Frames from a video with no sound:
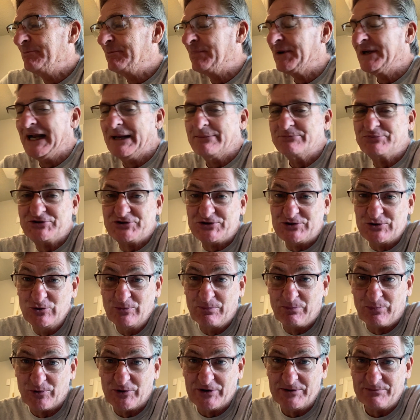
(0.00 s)
But I'm
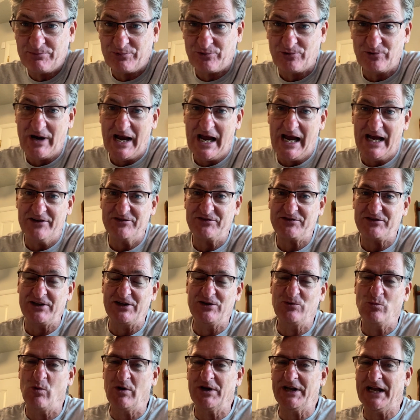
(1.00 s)
super impressed
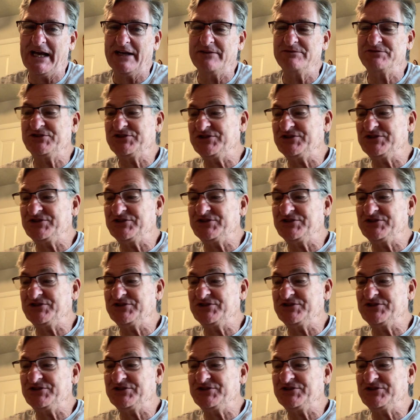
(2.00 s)
in what I've